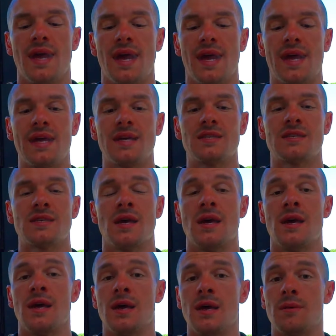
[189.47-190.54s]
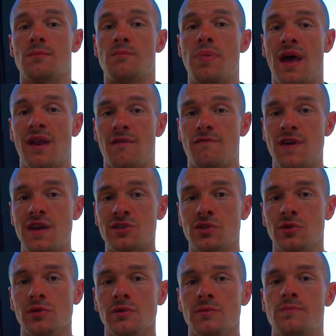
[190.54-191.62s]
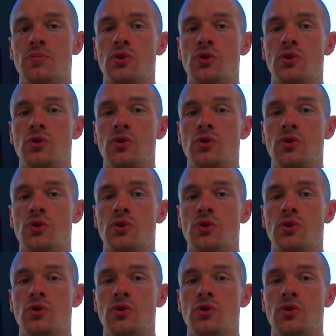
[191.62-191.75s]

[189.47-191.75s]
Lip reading: it is beneficial,